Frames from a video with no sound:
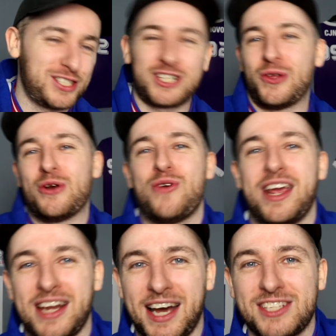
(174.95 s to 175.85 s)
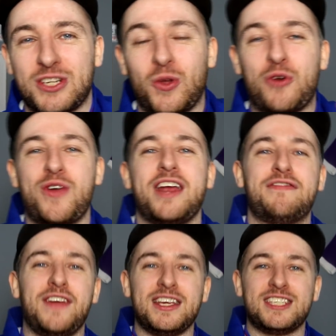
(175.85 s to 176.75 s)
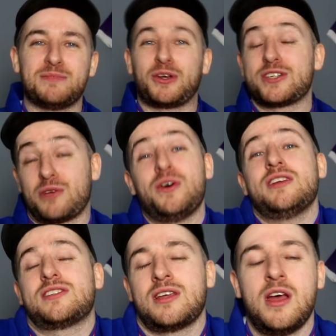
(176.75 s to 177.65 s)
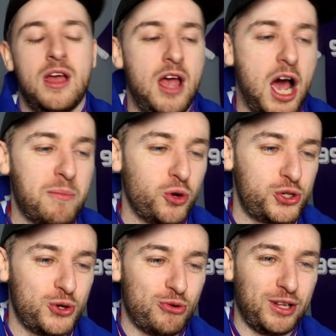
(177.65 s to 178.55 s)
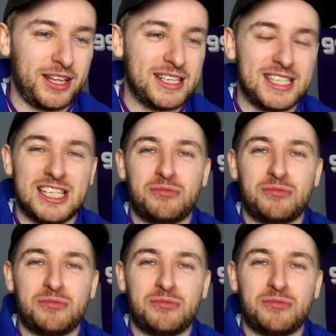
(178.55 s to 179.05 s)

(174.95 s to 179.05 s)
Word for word: there's a lot of red eyes, there's a lot of red faces because there was emotional releases.